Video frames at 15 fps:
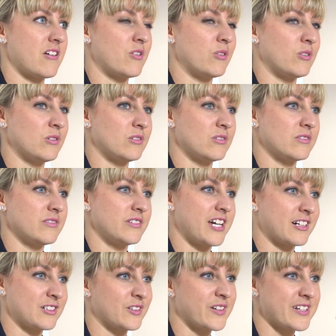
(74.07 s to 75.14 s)
all
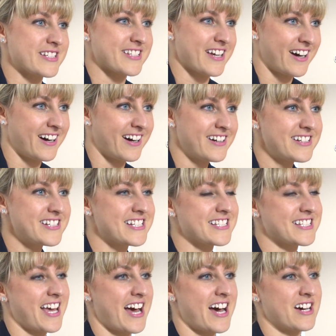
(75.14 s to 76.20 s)
young lawyers are,
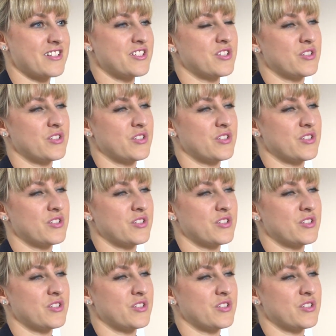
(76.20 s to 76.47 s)
is how